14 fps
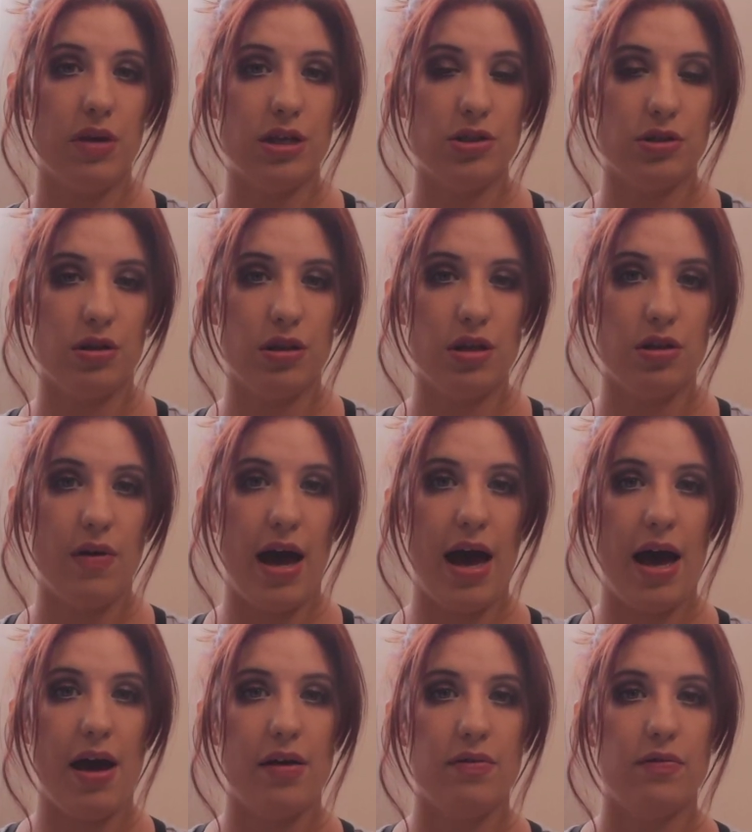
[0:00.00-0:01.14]
make sure that you
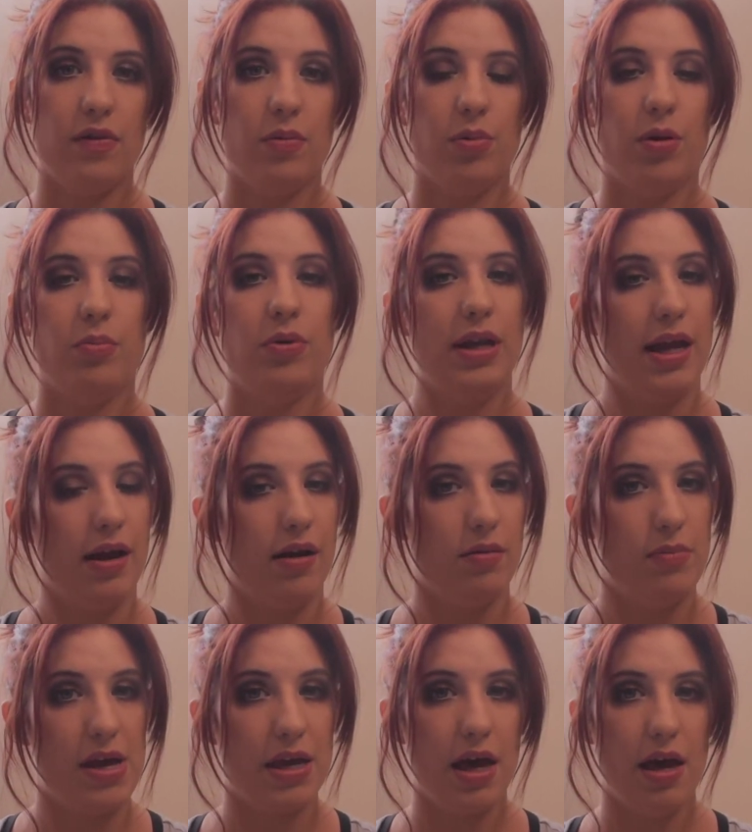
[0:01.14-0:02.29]
have appropriate hair and
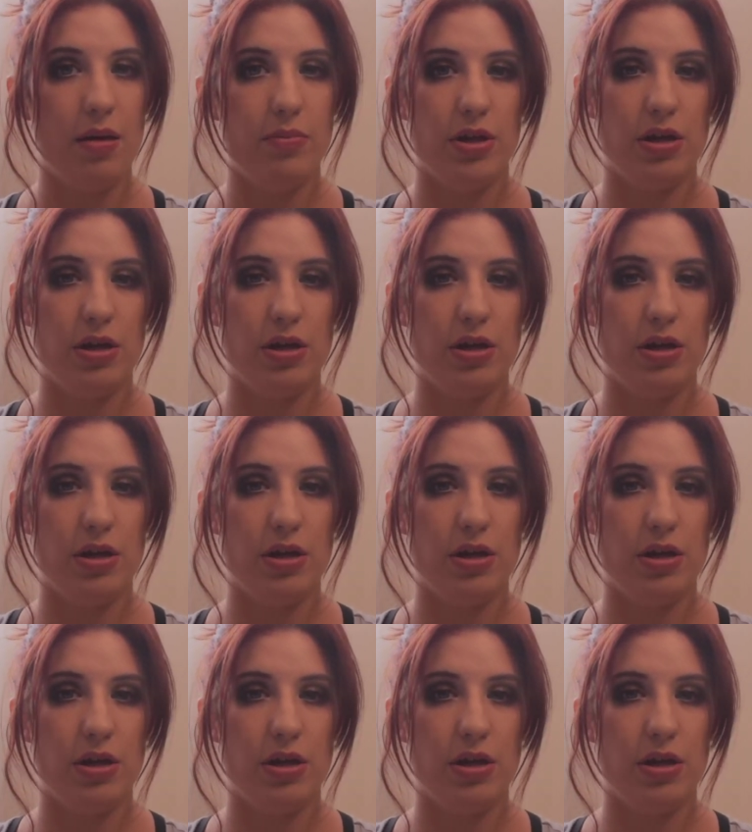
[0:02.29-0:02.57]
makeup,